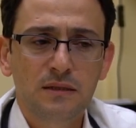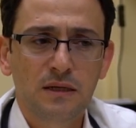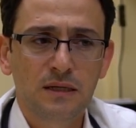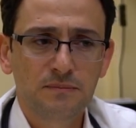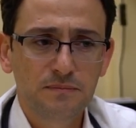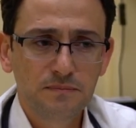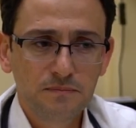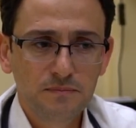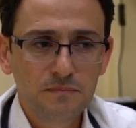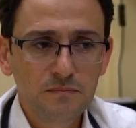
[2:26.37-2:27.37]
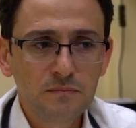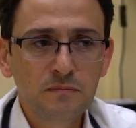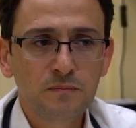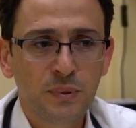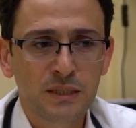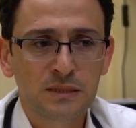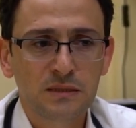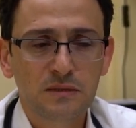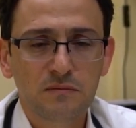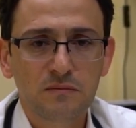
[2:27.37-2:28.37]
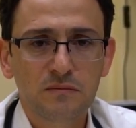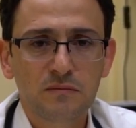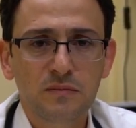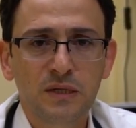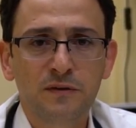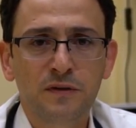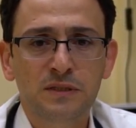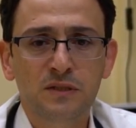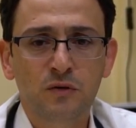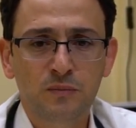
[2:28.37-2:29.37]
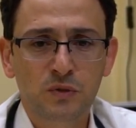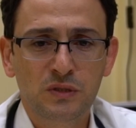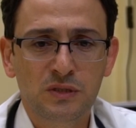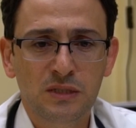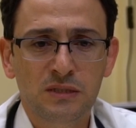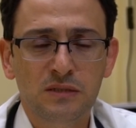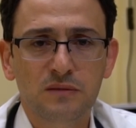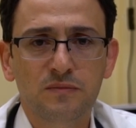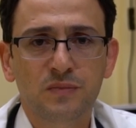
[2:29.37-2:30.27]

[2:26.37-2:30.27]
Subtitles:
But if it's a ruptured cyst,